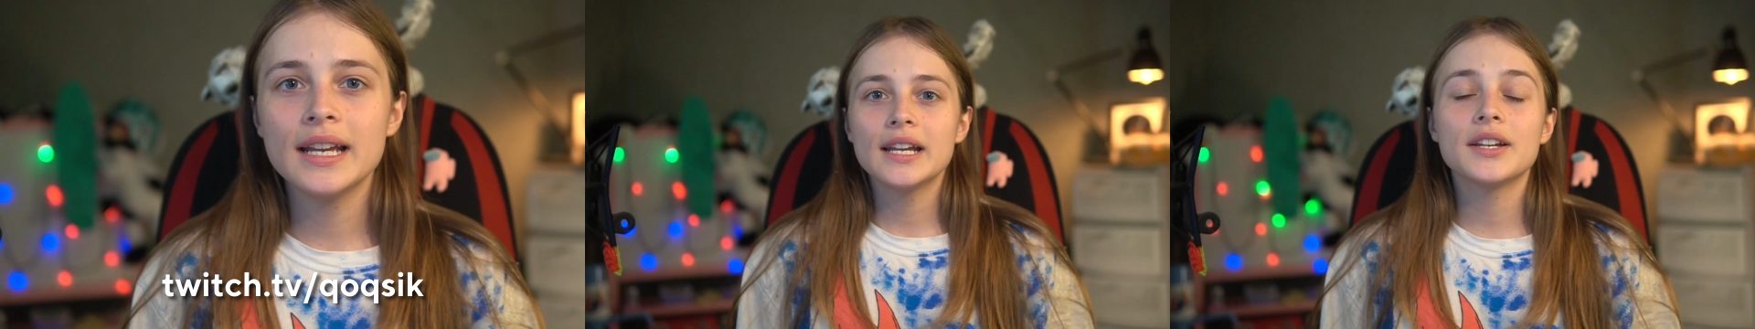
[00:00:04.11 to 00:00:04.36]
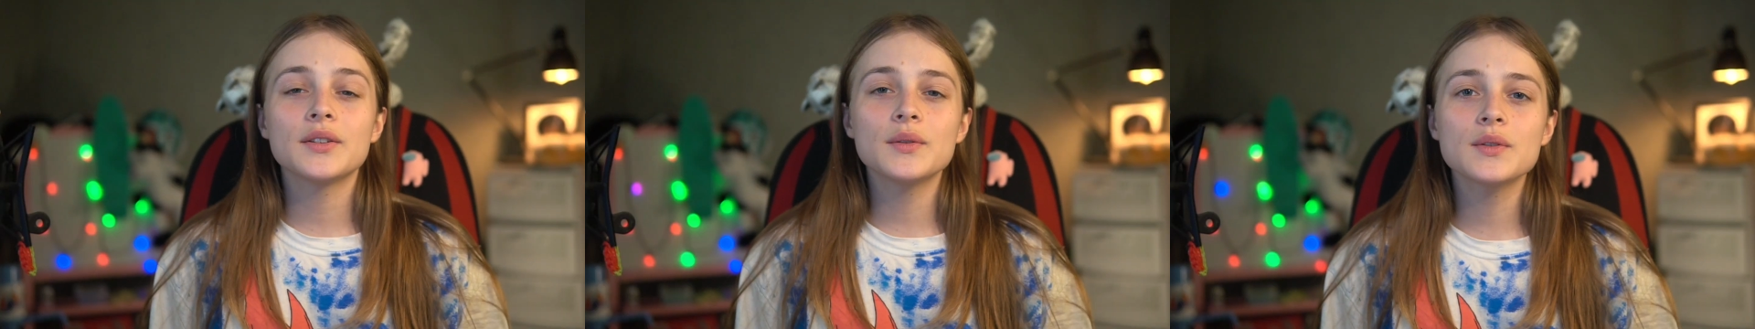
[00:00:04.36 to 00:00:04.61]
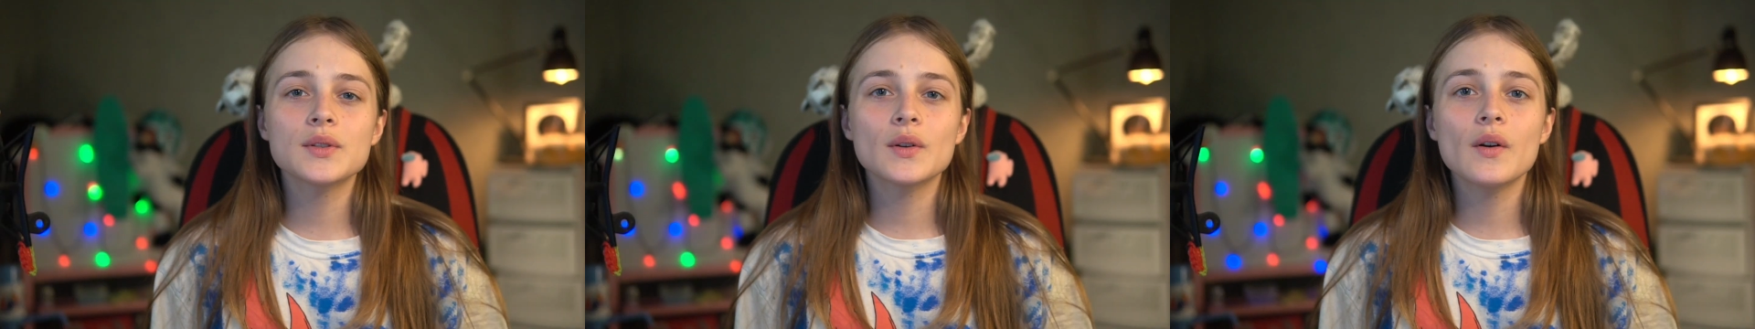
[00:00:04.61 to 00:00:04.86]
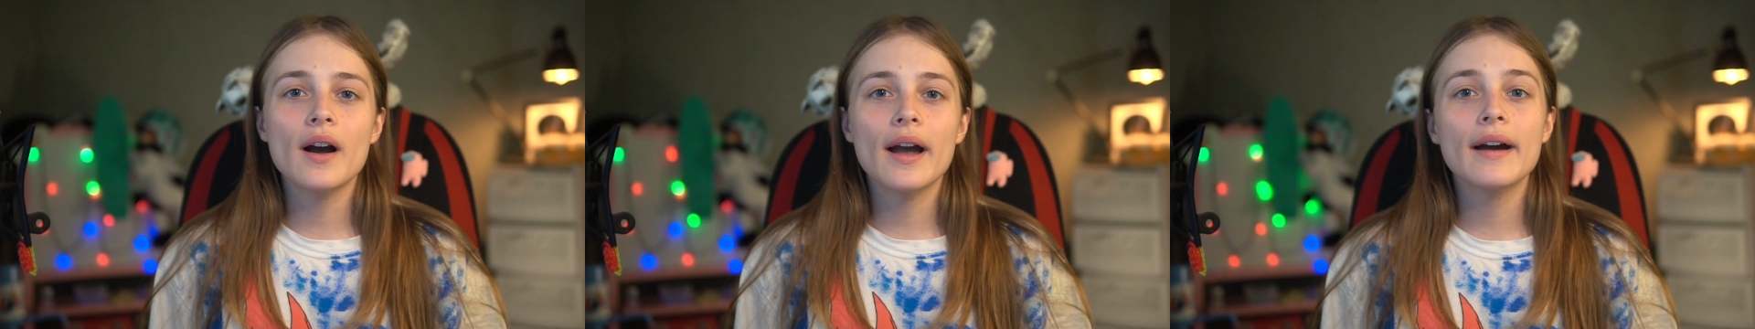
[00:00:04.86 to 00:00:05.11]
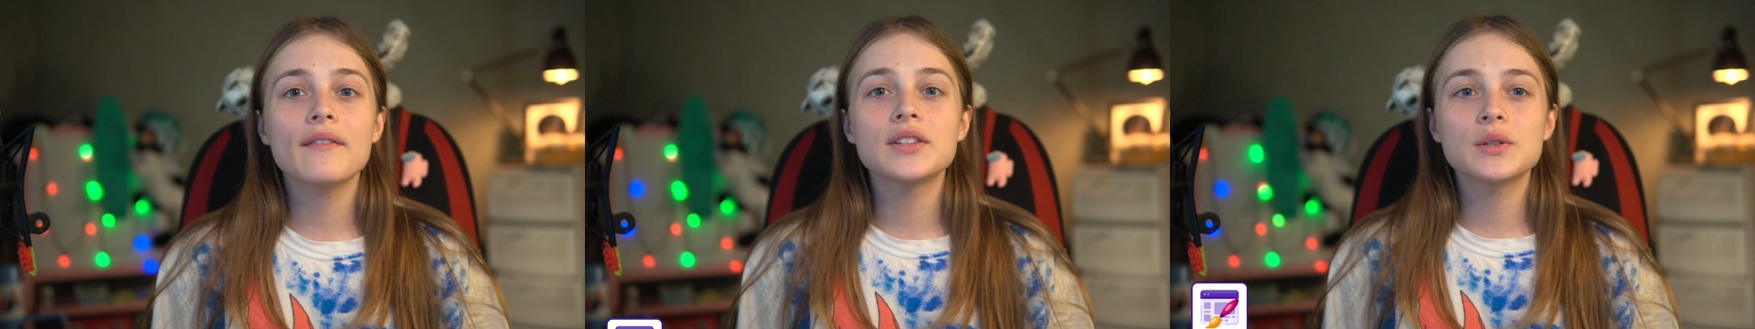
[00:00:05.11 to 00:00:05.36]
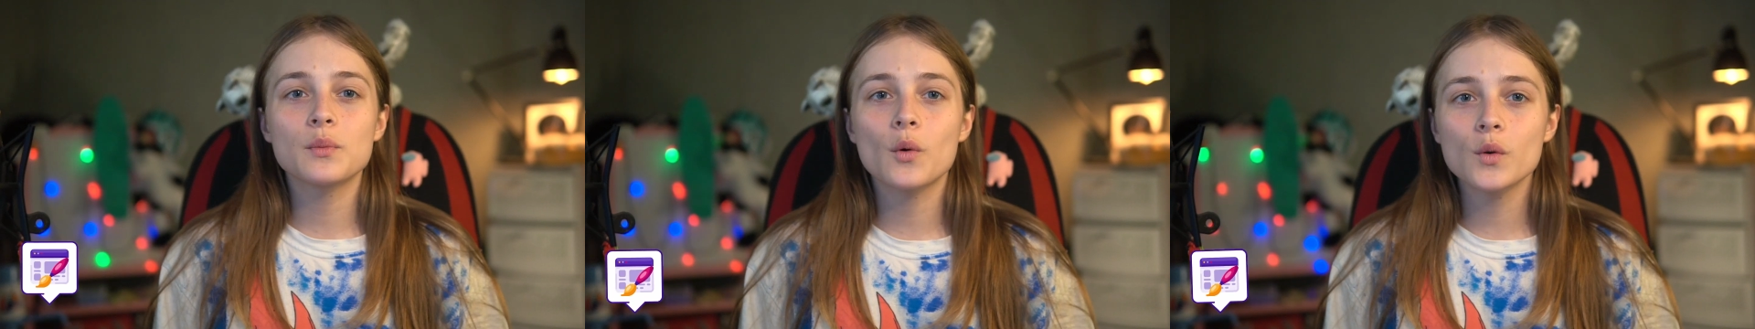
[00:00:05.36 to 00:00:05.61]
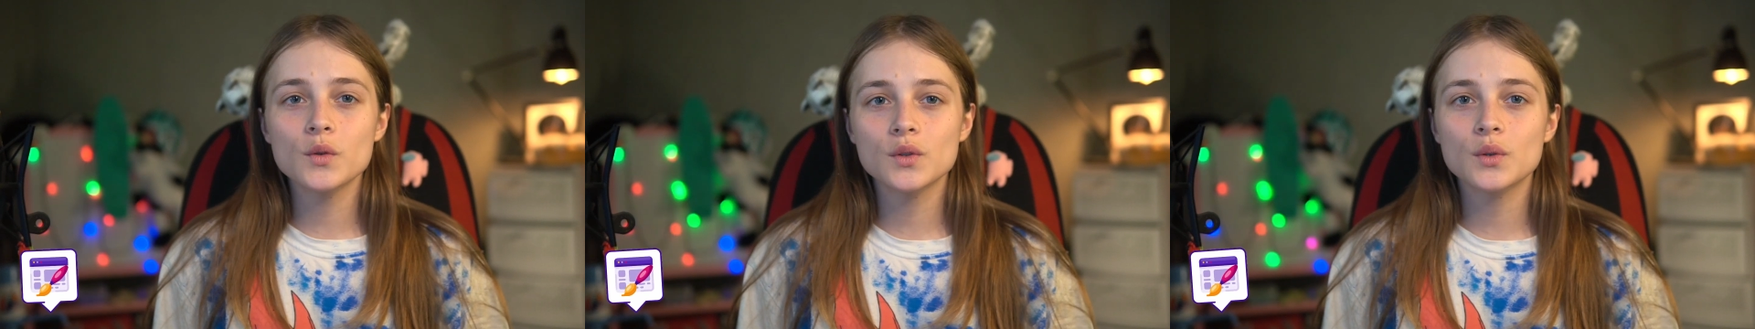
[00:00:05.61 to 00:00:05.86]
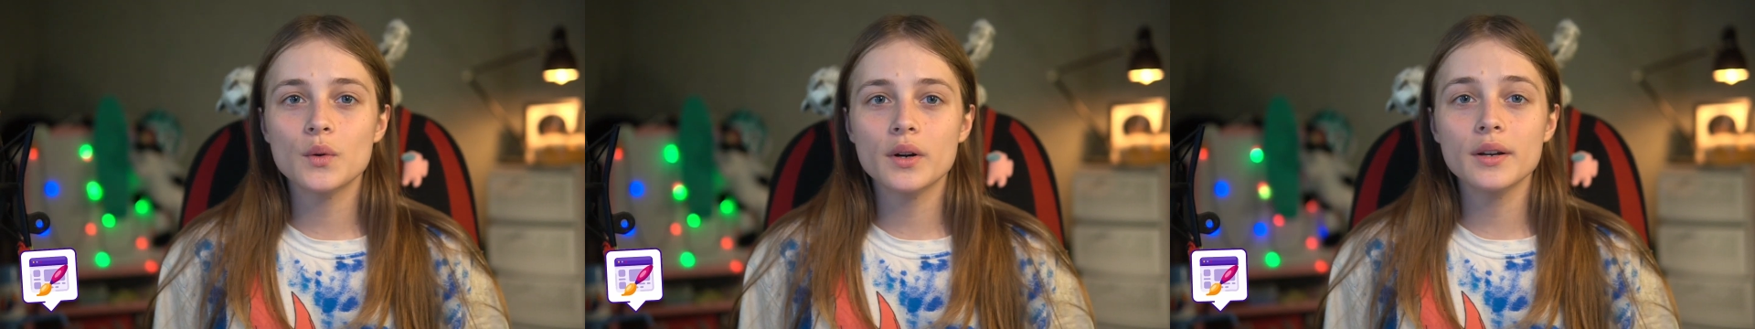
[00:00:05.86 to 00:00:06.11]
and also I have a small
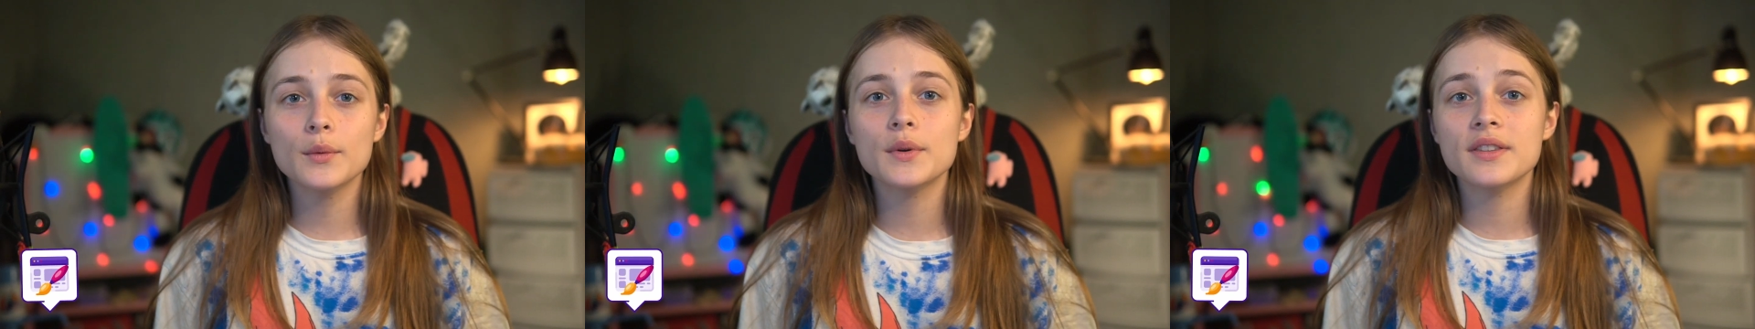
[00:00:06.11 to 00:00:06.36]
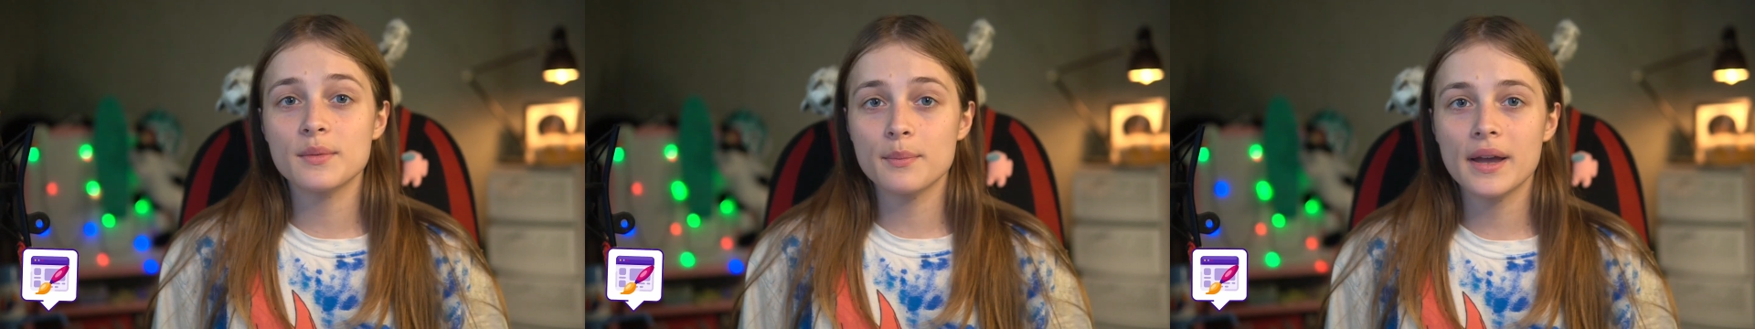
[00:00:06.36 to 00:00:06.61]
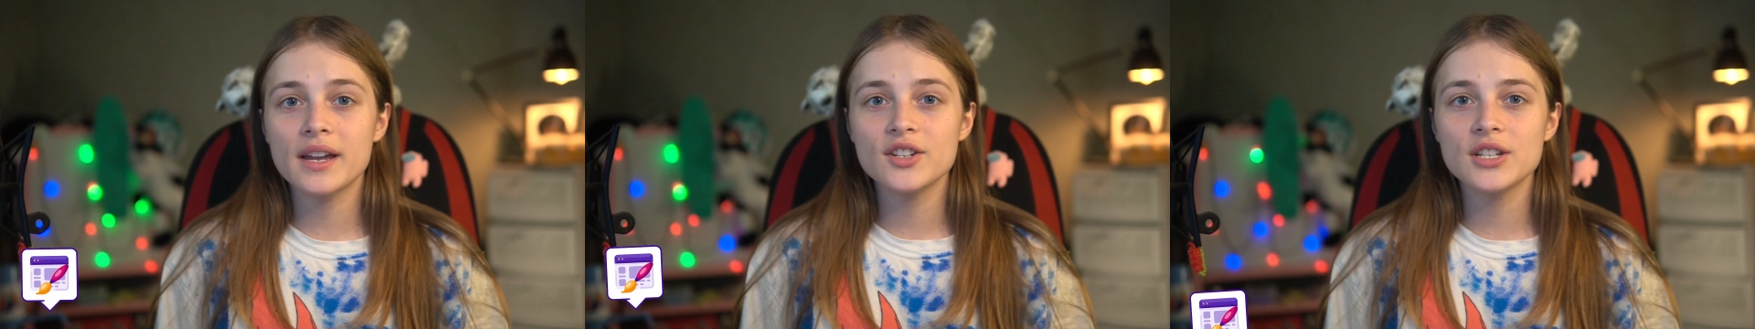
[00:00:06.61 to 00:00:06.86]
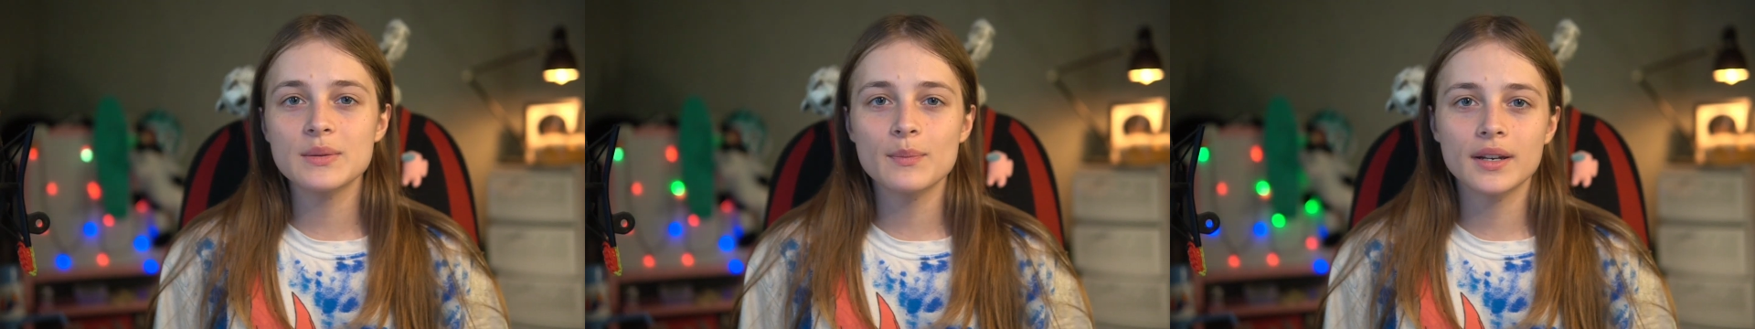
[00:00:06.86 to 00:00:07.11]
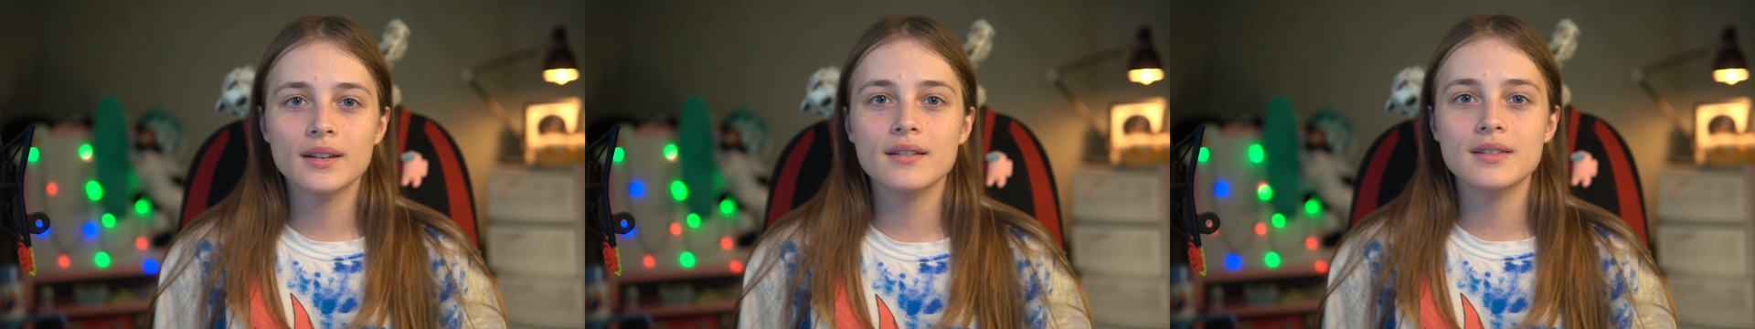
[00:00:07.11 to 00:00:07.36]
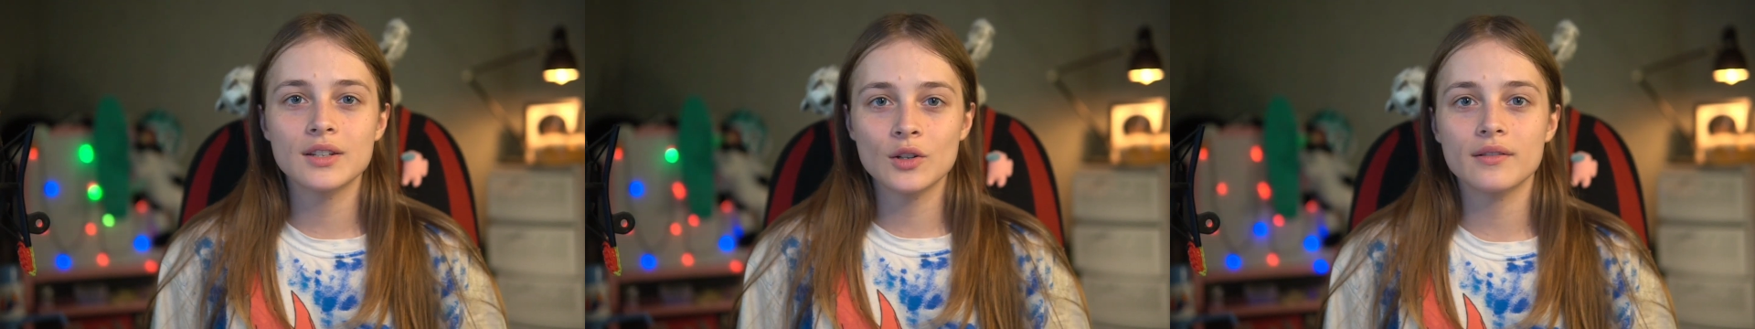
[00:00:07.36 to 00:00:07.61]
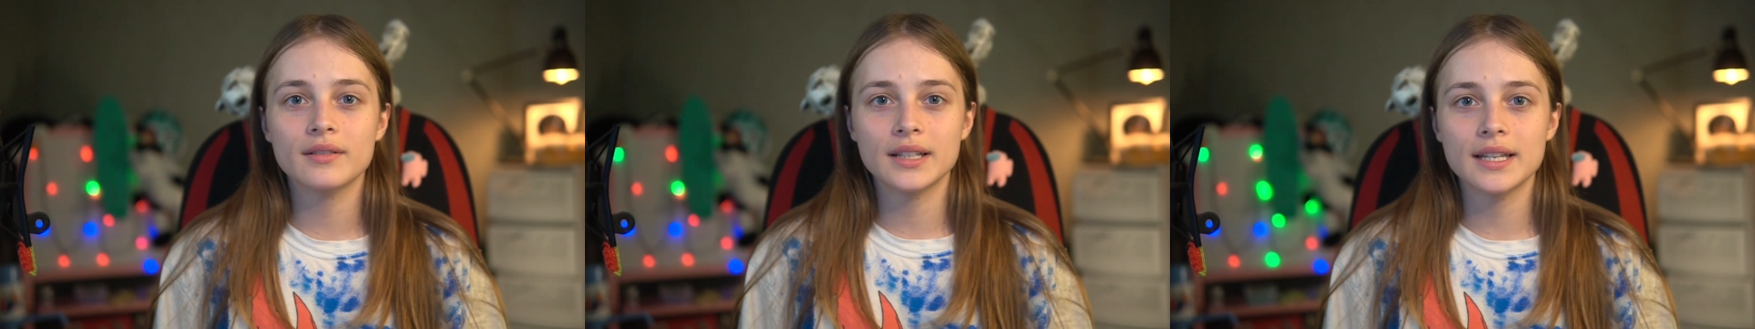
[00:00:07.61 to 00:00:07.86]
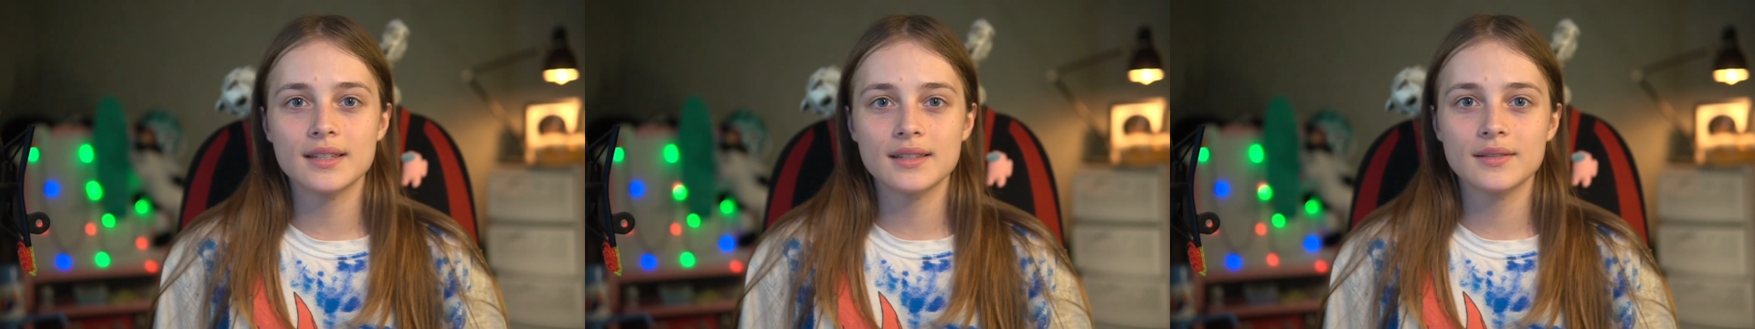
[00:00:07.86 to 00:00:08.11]
store with badges, panels and
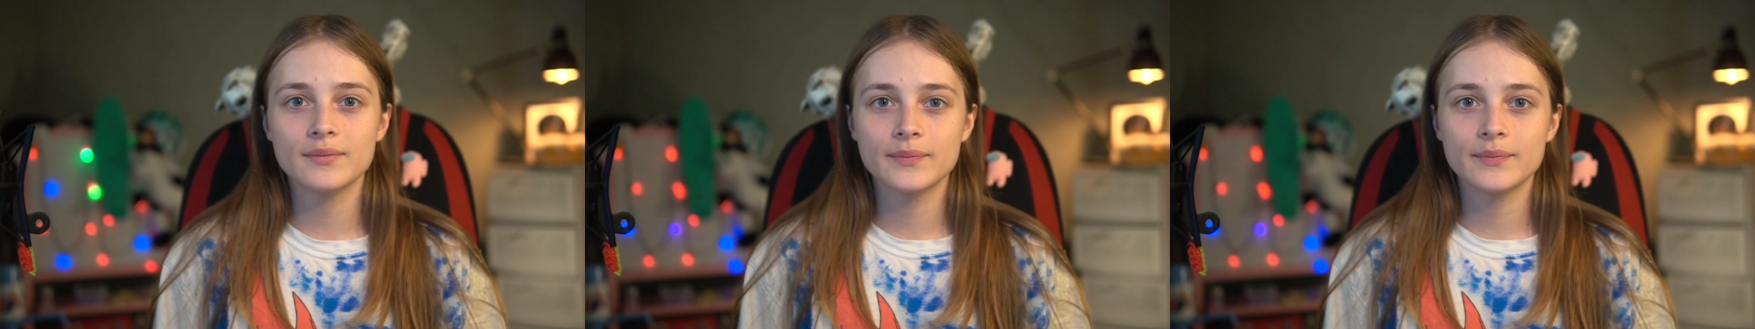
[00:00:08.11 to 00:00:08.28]
overlays.